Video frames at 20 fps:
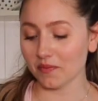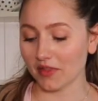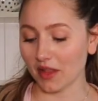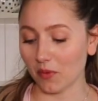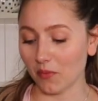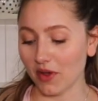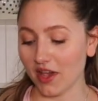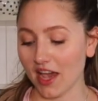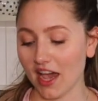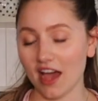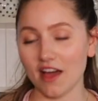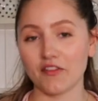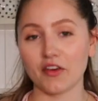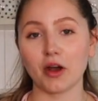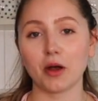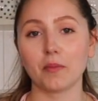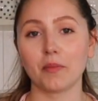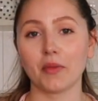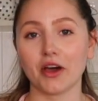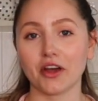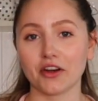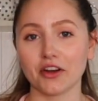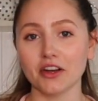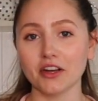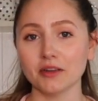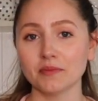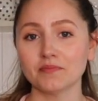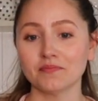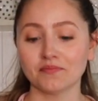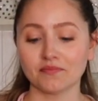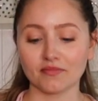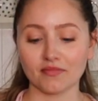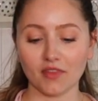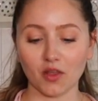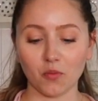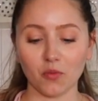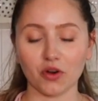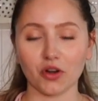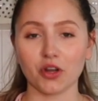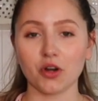Then we have our butter.
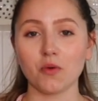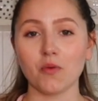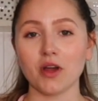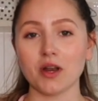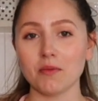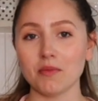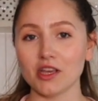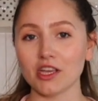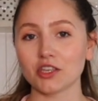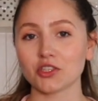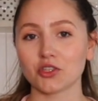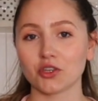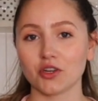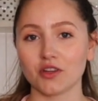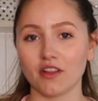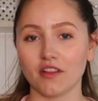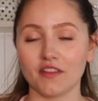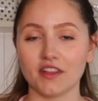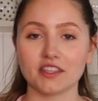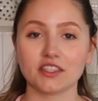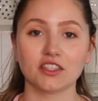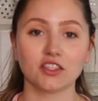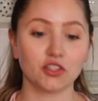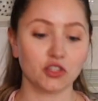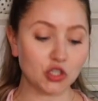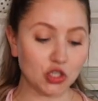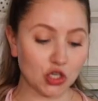We're gonna wanna make sure that this is